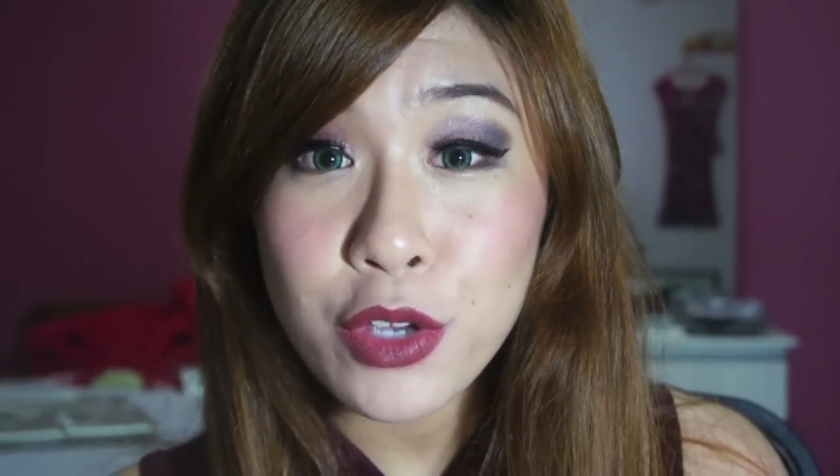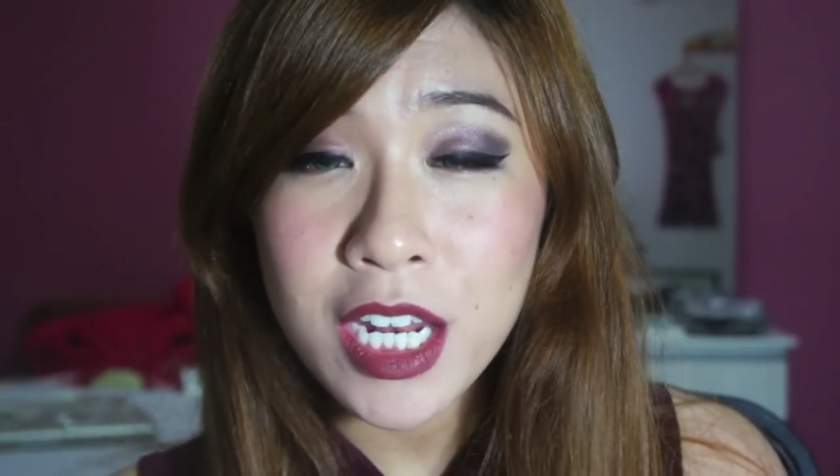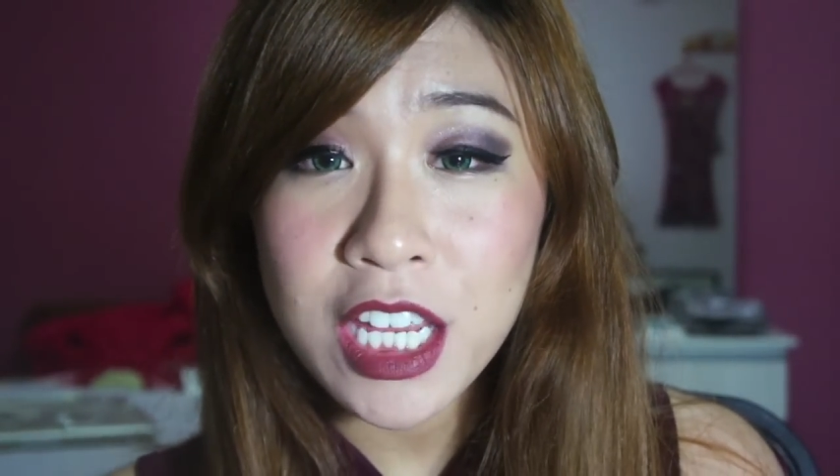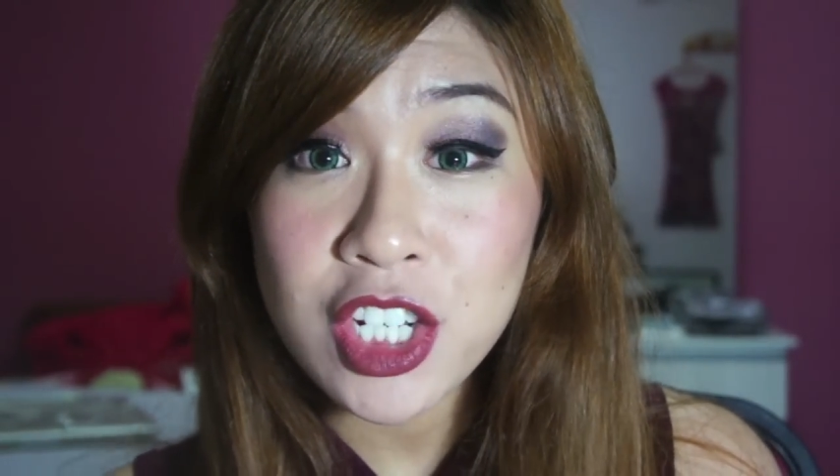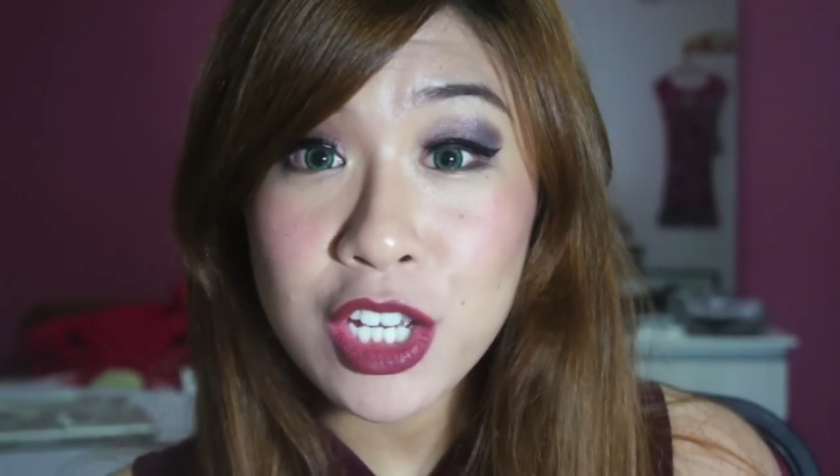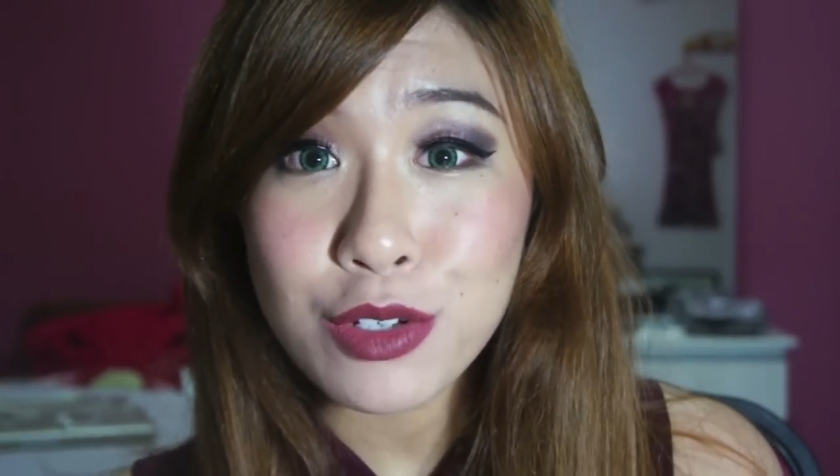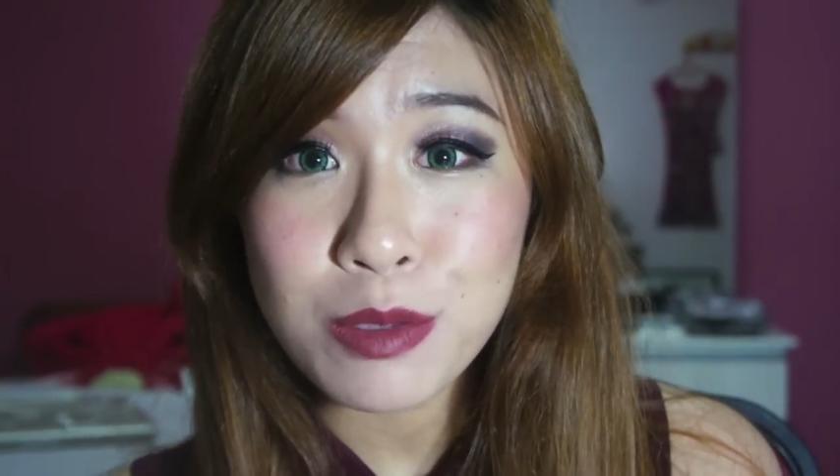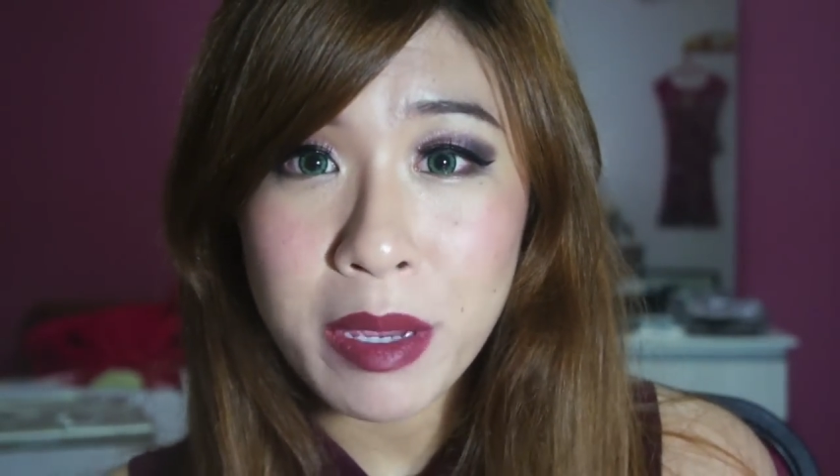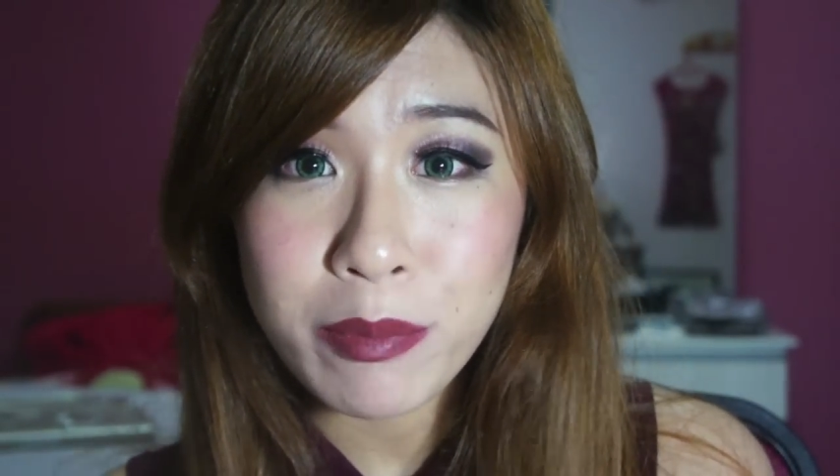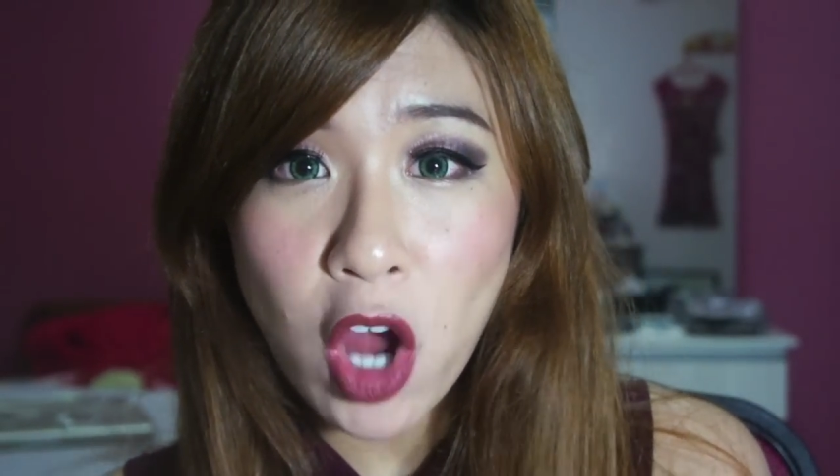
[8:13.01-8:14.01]
you can actually go
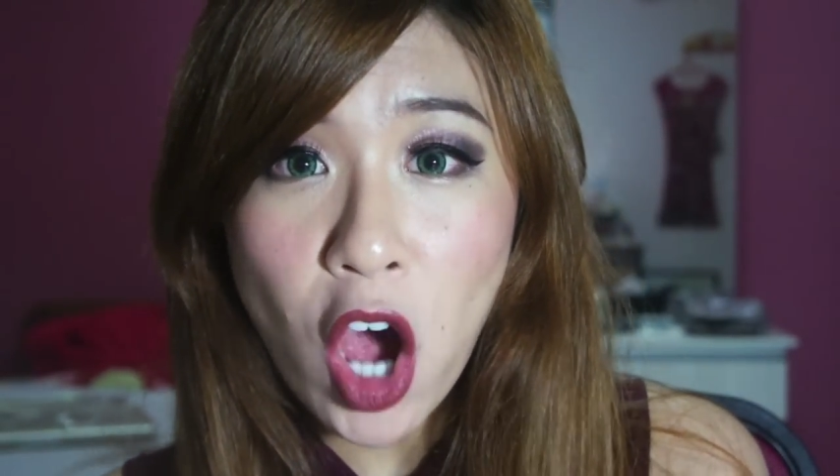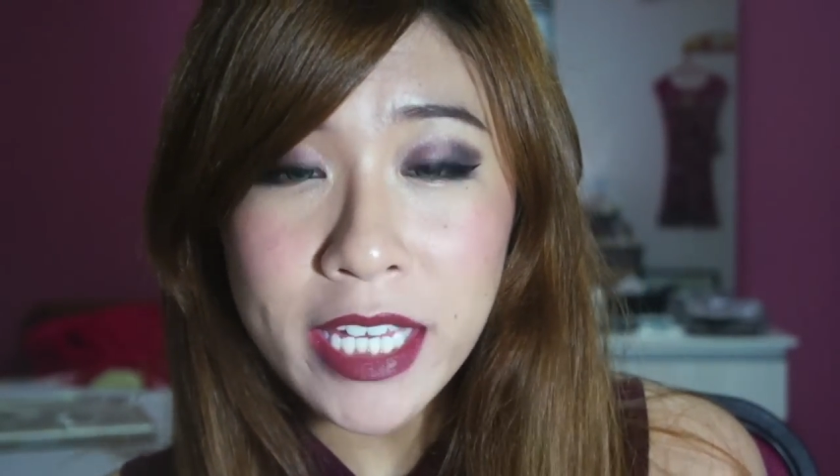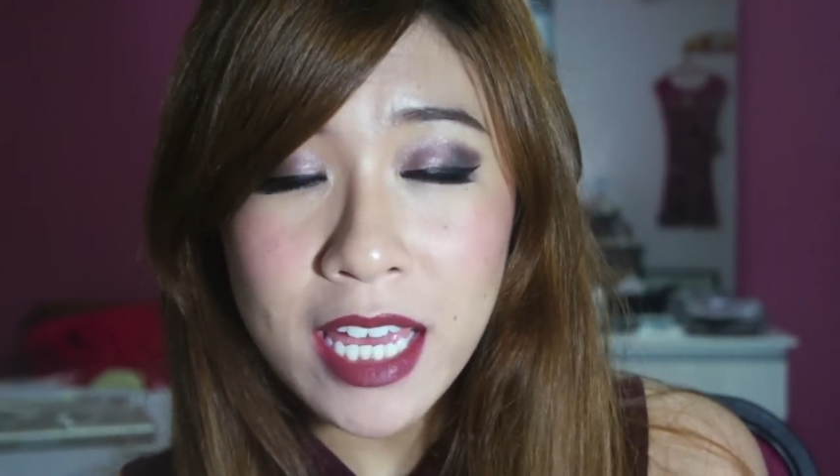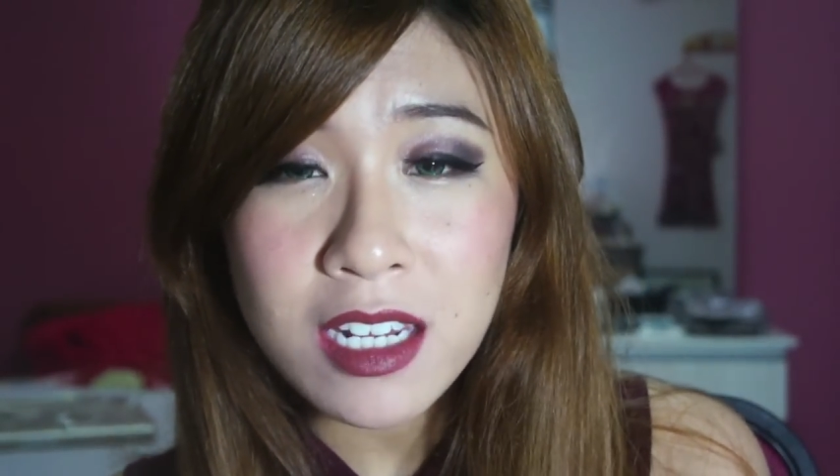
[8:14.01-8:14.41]
to my blog,